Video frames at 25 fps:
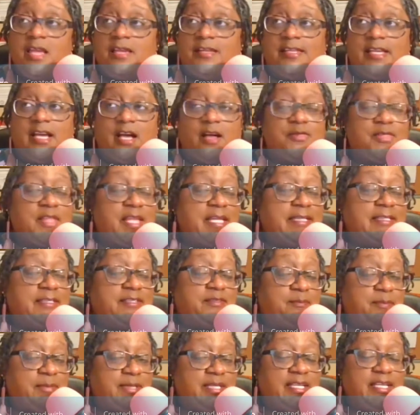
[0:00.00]
Y'all think
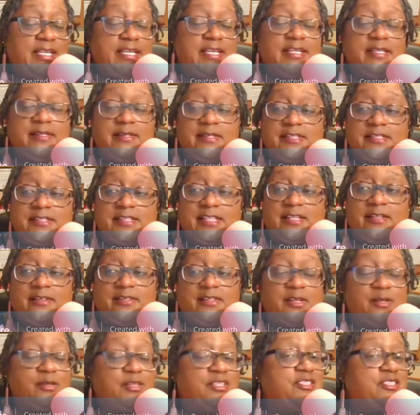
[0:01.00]
it's big and this, that,
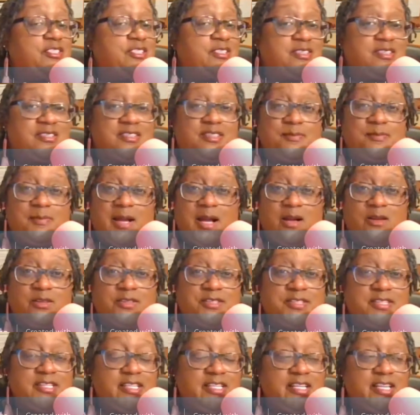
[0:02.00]
and third. It's just a small
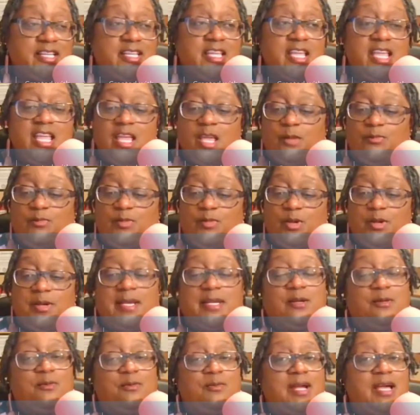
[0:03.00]
city. If you
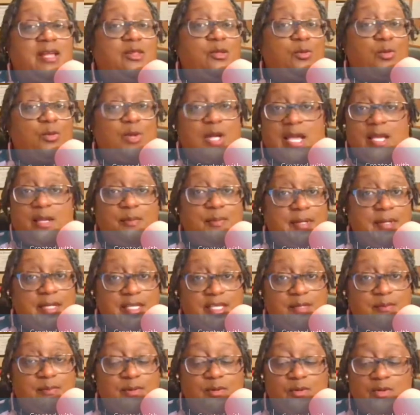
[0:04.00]
hang around the right
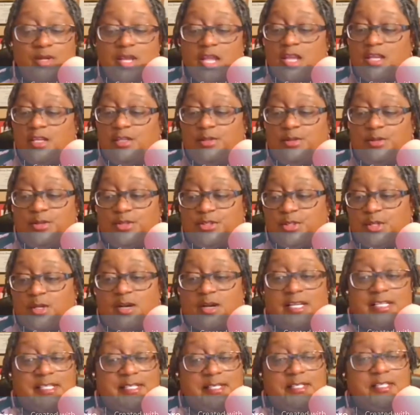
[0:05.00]
people, you
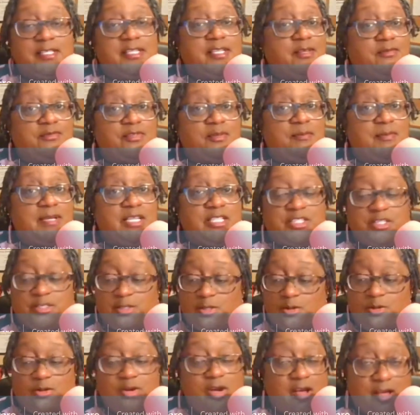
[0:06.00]
start getting
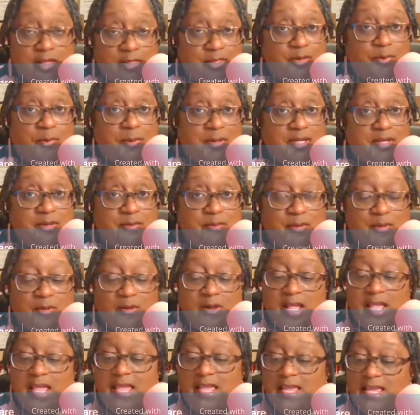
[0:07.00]
information on other
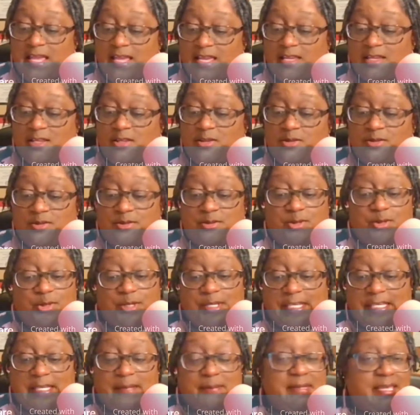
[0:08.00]
people and you
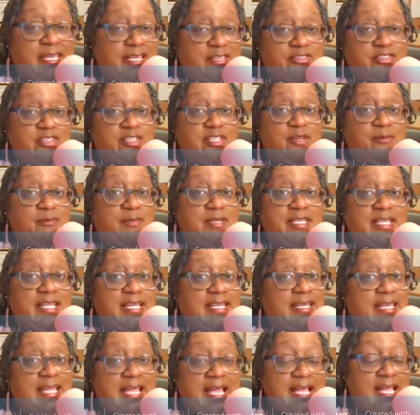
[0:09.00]
keep catching them in
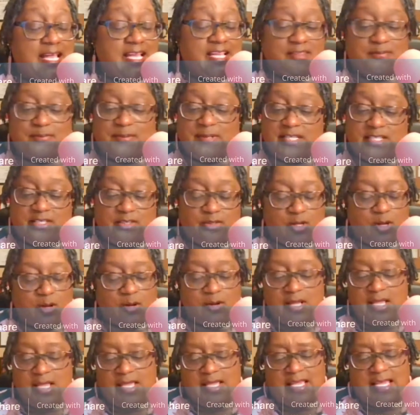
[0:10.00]
their lies. But you
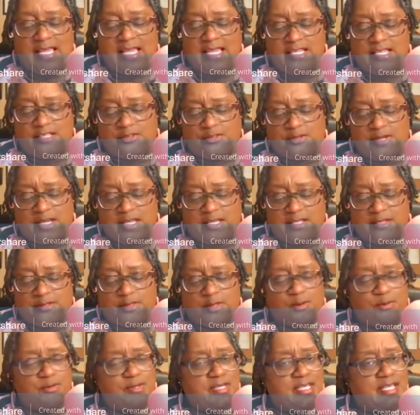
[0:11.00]
know, I ain't trying to
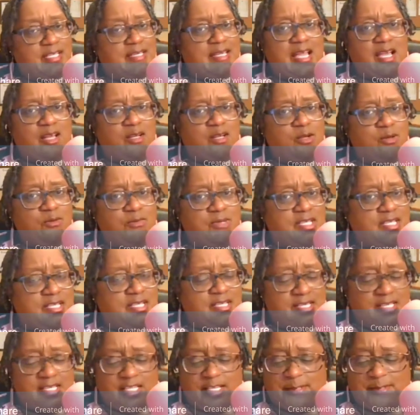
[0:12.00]
throw nothing out on
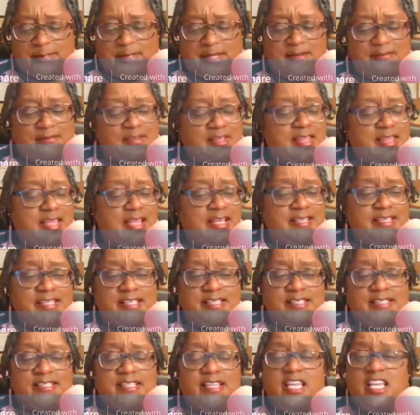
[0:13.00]
Nene because I feel like
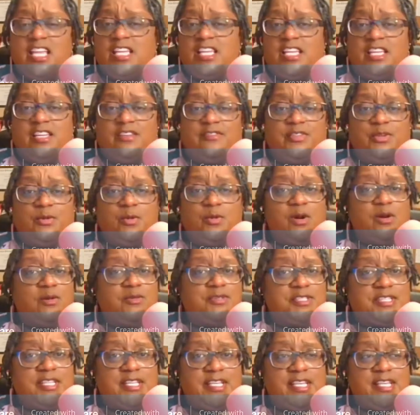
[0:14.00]
this. If you
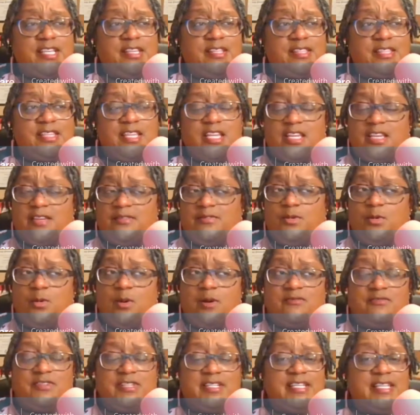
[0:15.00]
want teeth, if you
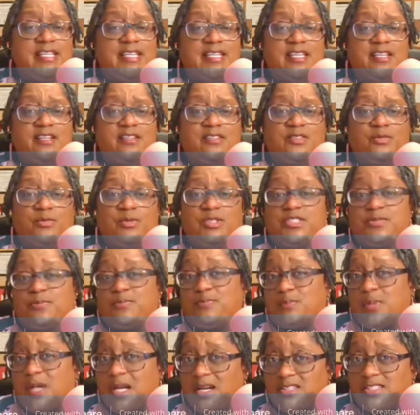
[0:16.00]
want veneers, which
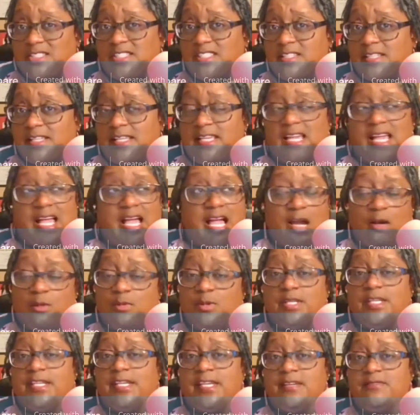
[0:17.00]
personally I
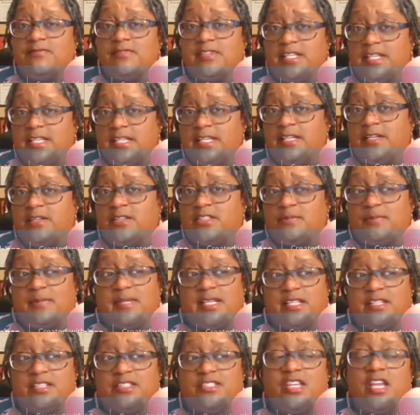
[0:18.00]
wouldn't get veneers
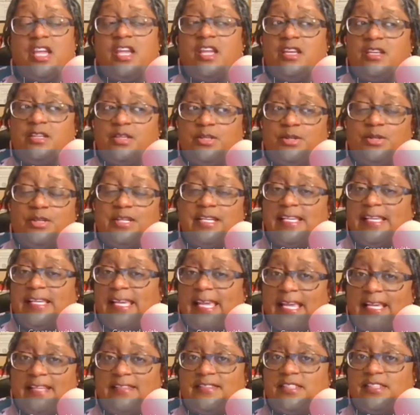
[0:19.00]
because you're
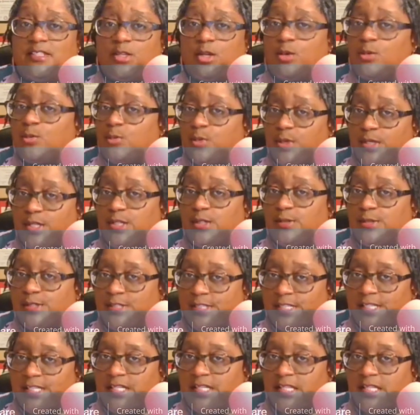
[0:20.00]
encasing your real
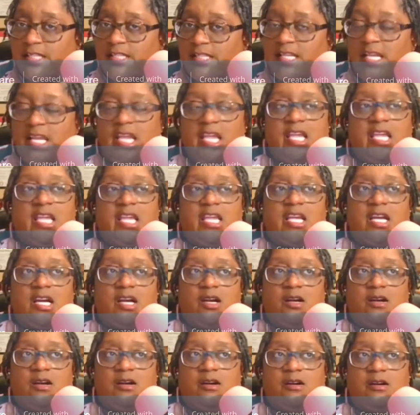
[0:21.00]
teeth.
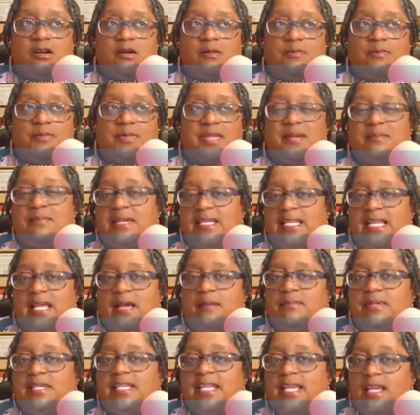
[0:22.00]
Um, that may
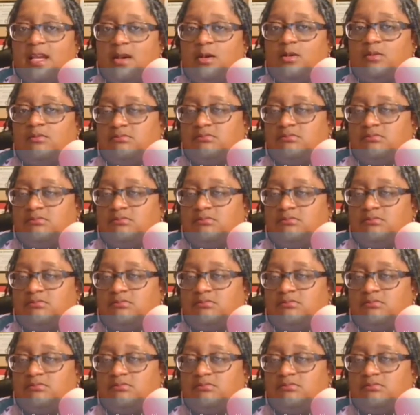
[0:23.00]
not be that